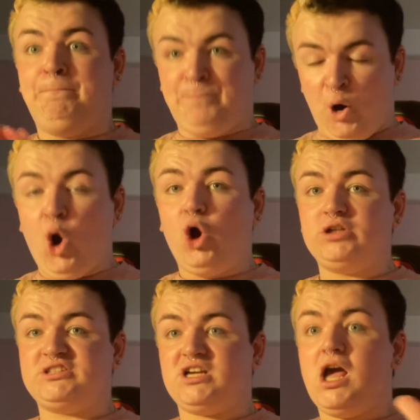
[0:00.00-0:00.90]

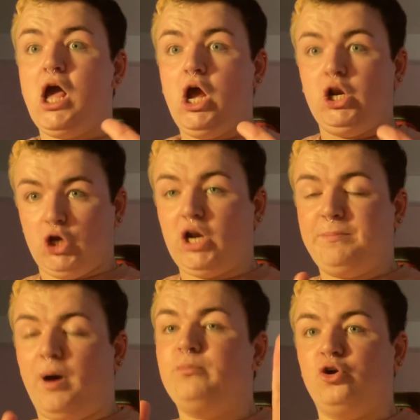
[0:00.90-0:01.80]
Put
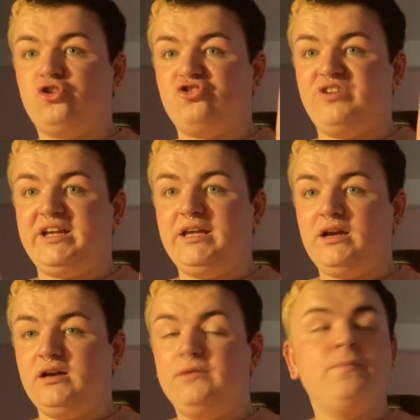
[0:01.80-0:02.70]
Lollipop
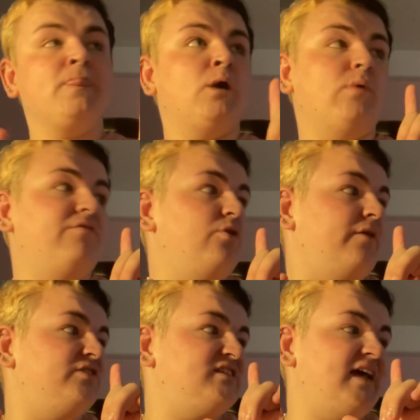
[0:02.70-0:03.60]
Luxury, whether you
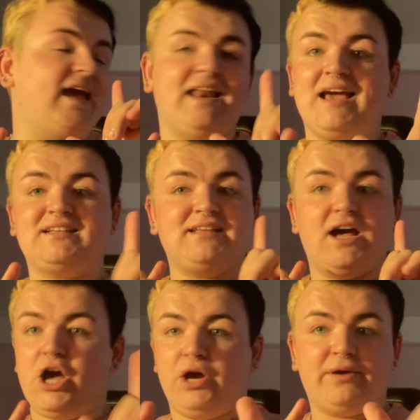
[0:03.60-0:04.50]
have to say
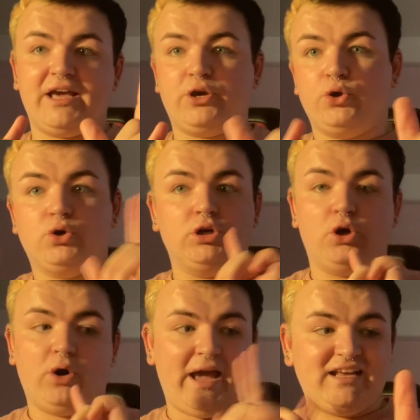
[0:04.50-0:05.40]
Alexa, OK Google,
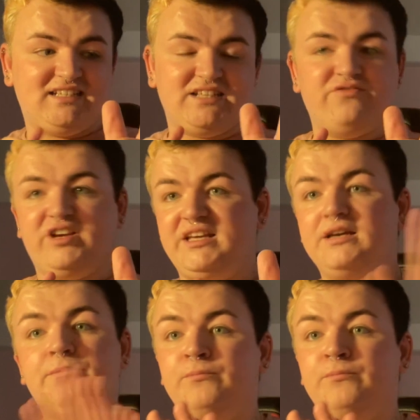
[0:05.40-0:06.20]
or Hey Siri,